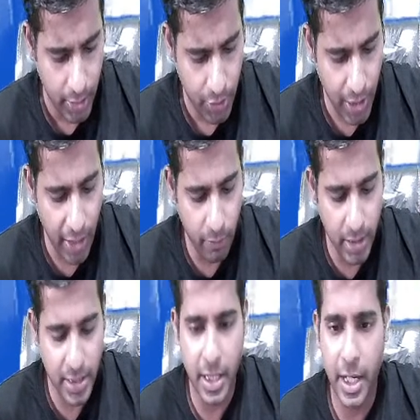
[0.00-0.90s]
Check
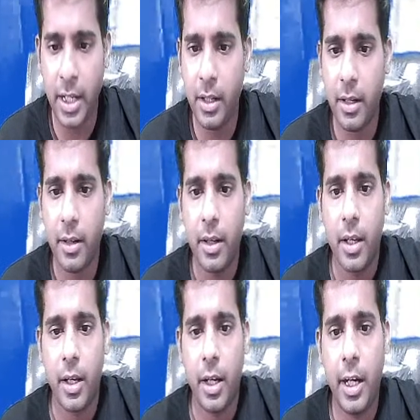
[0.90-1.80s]
once again.
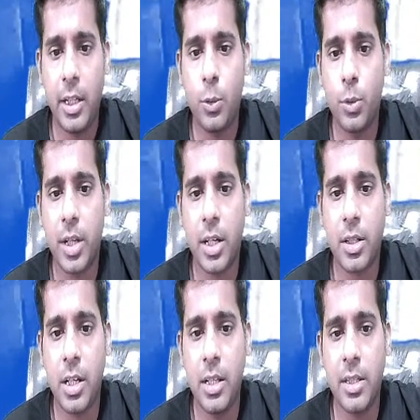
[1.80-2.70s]
8 to
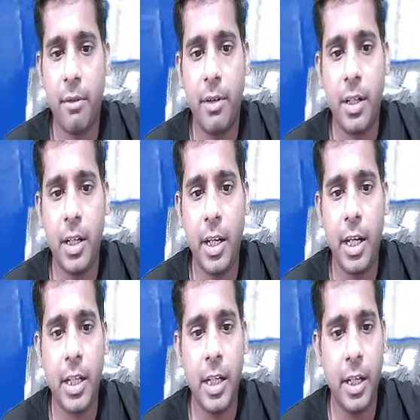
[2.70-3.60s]
16, 17,
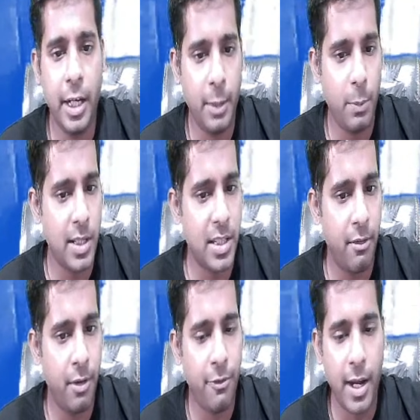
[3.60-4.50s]
18, 8 plus
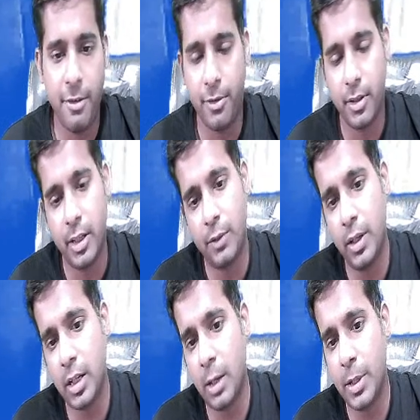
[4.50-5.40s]
7, 5. It
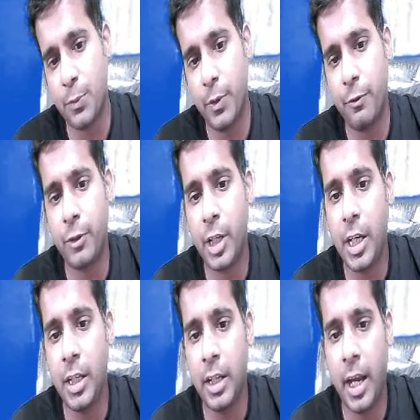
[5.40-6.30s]
will come as
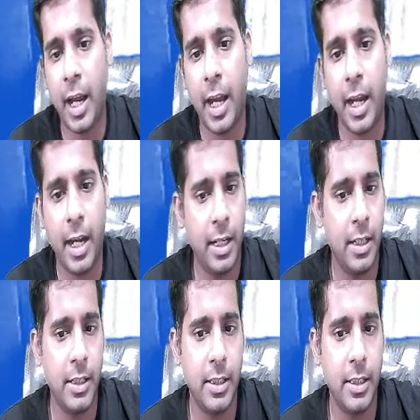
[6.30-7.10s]
15 and